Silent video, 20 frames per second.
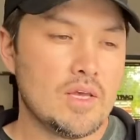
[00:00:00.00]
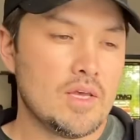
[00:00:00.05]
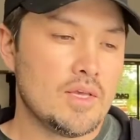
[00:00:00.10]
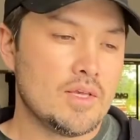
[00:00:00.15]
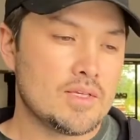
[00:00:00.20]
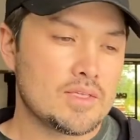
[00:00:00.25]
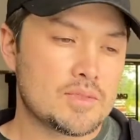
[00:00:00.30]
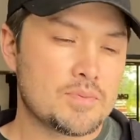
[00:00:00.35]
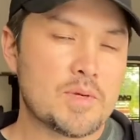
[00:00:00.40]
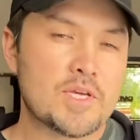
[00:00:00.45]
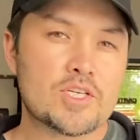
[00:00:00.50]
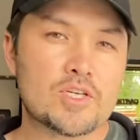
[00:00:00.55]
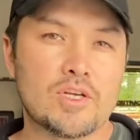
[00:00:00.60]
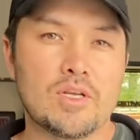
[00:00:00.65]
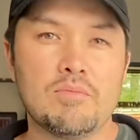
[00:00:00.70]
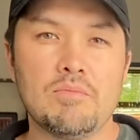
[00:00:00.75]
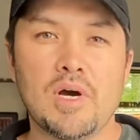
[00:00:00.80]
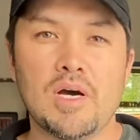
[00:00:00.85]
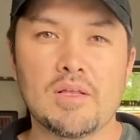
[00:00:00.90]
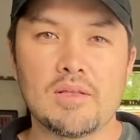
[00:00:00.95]
especially
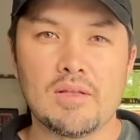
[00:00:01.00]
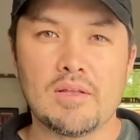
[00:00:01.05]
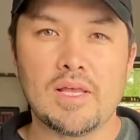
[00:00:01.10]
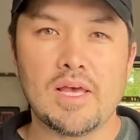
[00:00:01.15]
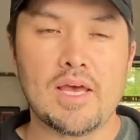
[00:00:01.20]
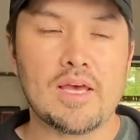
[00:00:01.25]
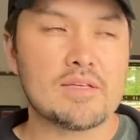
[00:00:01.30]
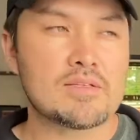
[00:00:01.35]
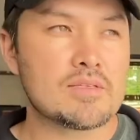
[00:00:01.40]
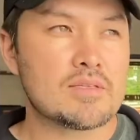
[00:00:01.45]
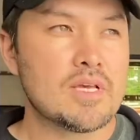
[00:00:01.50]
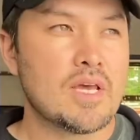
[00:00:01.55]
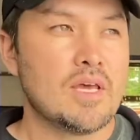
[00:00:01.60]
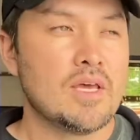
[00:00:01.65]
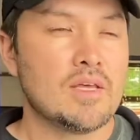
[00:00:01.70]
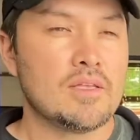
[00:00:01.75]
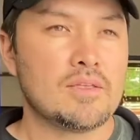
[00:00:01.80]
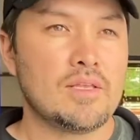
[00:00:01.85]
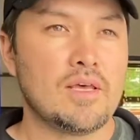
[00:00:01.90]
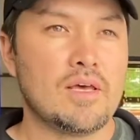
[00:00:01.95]
Model S.
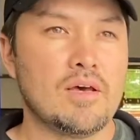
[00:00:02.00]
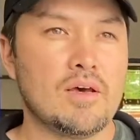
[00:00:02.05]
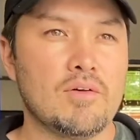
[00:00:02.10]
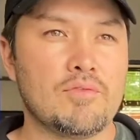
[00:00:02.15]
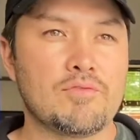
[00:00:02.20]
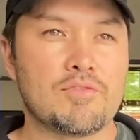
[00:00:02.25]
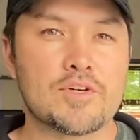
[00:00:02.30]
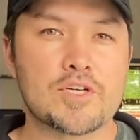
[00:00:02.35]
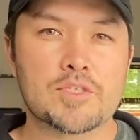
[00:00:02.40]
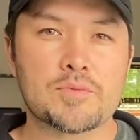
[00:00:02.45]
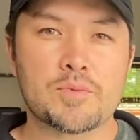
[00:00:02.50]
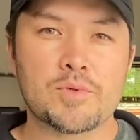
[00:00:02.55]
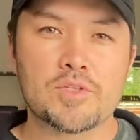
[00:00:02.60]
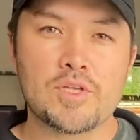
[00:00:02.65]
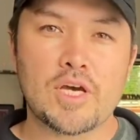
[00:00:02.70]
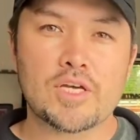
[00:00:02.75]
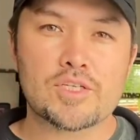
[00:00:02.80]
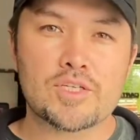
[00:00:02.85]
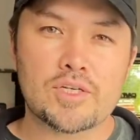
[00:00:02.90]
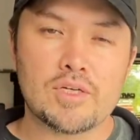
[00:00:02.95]
The first
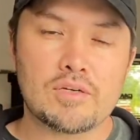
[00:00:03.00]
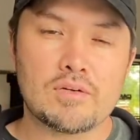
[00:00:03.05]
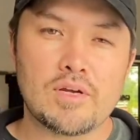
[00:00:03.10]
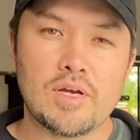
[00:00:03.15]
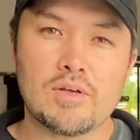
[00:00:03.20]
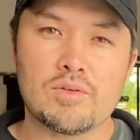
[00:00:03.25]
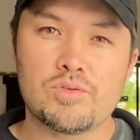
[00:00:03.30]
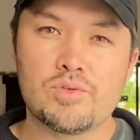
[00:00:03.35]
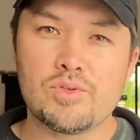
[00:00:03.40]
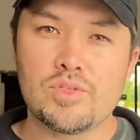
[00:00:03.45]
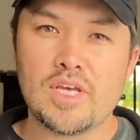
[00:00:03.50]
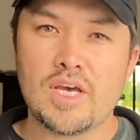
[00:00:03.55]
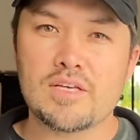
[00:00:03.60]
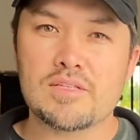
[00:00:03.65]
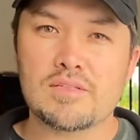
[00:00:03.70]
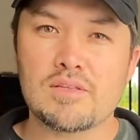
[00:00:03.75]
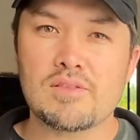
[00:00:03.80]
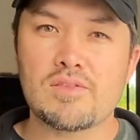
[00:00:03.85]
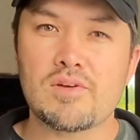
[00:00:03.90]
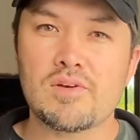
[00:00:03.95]
production around
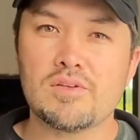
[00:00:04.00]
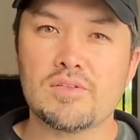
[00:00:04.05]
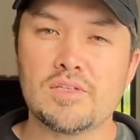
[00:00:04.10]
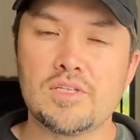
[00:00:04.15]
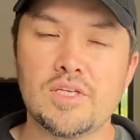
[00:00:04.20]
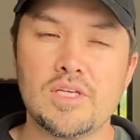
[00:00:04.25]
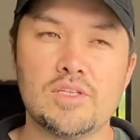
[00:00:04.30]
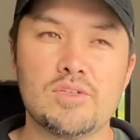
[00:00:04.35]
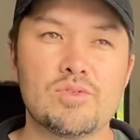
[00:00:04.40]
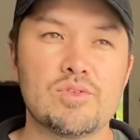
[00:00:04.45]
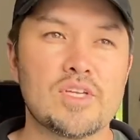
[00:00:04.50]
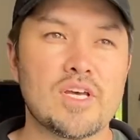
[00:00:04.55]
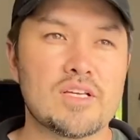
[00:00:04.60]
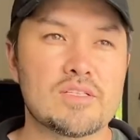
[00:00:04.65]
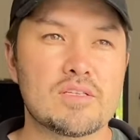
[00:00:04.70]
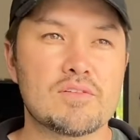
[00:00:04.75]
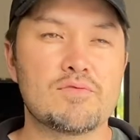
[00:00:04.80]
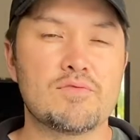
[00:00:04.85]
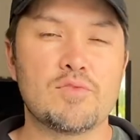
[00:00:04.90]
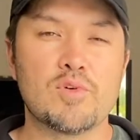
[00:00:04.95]
2013,
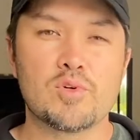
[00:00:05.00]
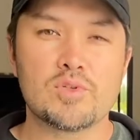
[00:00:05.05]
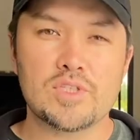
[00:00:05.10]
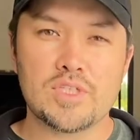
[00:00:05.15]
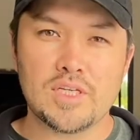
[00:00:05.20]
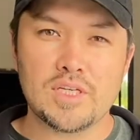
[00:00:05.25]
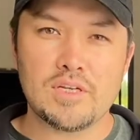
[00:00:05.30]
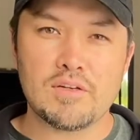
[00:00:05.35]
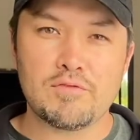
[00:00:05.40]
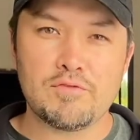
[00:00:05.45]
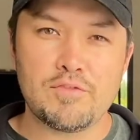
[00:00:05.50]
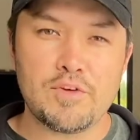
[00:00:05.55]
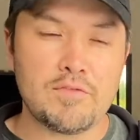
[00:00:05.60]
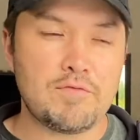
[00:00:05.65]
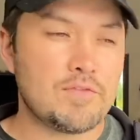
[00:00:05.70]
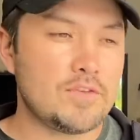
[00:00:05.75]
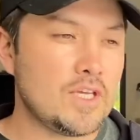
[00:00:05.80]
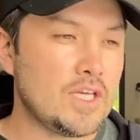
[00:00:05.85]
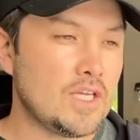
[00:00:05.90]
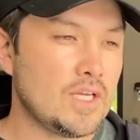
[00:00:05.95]
2014 and
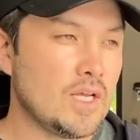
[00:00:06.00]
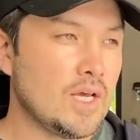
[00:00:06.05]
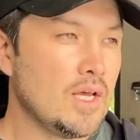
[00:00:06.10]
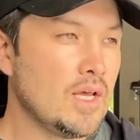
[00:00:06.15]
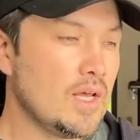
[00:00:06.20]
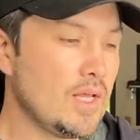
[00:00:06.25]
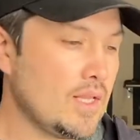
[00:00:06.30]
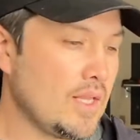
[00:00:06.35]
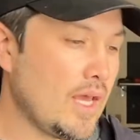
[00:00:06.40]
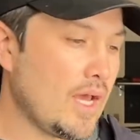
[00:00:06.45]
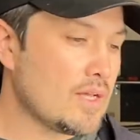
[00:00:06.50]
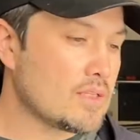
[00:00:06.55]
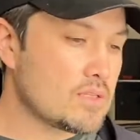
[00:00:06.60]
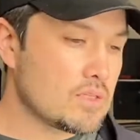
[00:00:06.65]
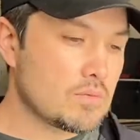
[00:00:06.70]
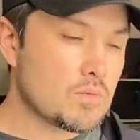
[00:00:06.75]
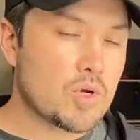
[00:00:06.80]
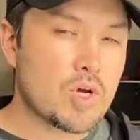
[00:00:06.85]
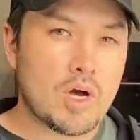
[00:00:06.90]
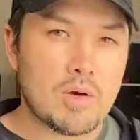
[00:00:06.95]
15. They had
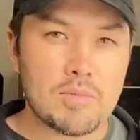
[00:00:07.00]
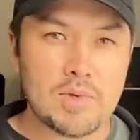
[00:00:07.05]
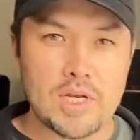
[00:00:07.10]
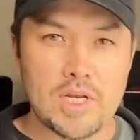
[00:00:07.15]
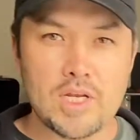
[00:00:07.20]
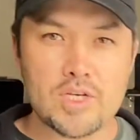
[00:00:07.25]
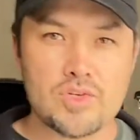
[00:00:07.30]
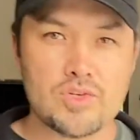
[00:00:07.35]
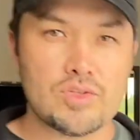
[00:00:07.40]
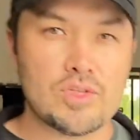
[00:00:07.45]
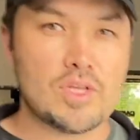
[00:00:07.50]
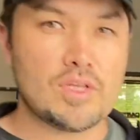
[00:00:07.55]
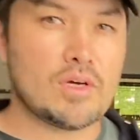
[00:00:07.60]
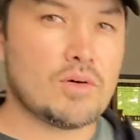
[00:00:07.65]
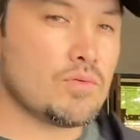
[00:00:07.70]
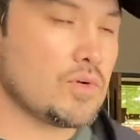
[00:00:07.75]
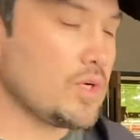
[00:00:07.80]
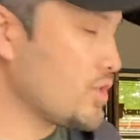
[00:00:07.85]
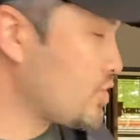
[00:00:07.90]
some common issue that I want to